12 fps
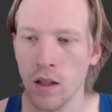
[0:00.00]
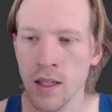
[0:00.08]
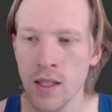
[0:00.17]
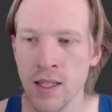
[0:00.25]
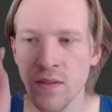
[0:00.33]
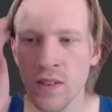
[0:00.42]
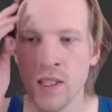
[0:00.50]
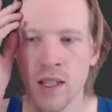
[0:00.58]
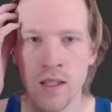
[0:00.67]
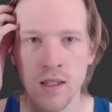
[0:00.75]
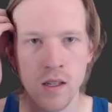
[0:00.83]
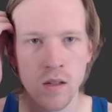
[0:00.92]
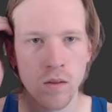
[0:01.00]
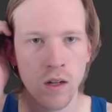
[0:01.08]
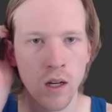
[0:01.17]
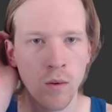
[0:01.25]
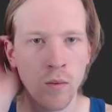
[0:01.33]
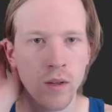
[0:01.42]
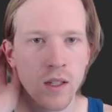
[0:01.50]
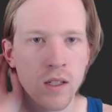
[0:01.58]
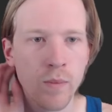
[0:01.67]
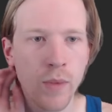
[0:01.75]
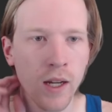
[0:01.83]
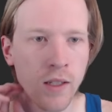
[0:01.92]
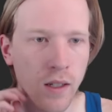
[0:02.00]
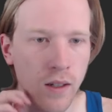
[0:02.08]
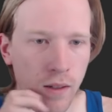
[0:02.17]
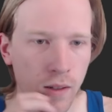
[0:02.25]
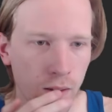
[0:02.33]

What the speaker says: Let's see if this gets us what we expect here.